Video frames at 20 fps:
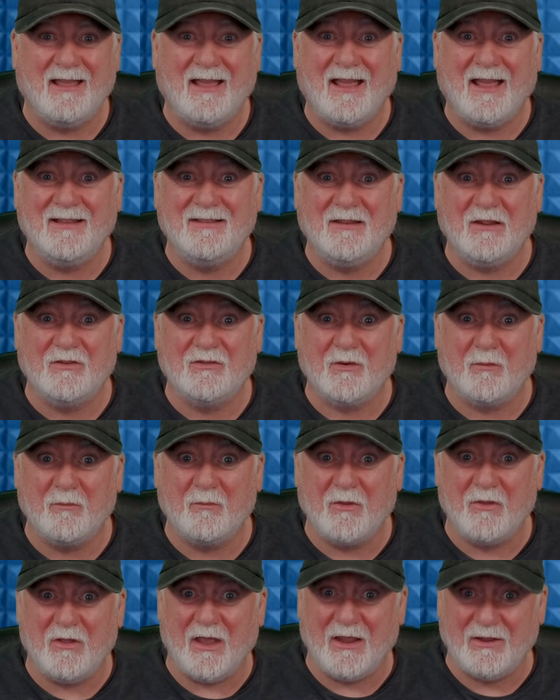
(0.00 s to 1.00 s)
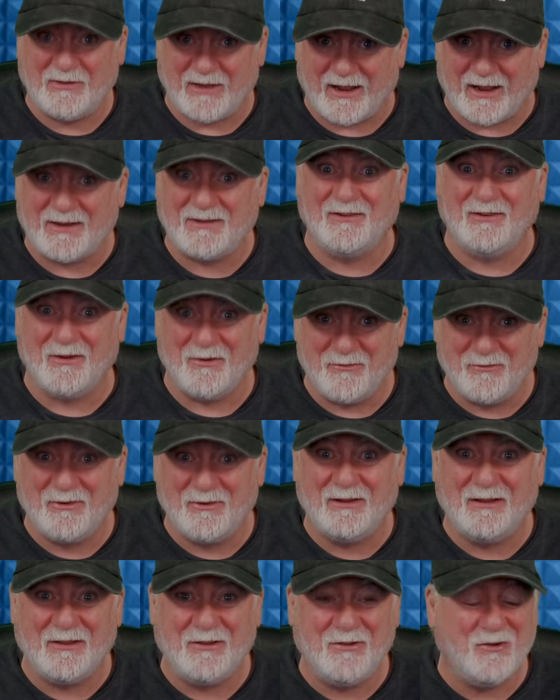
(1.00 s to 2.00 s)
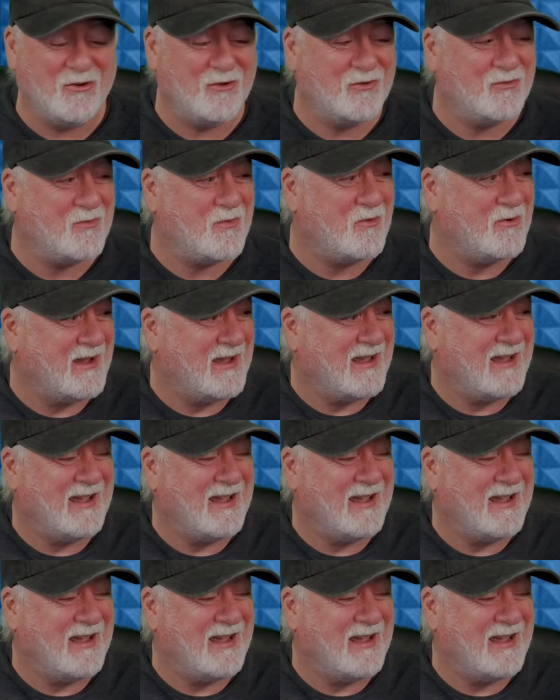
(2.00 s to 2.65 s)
into something that is actually really usable.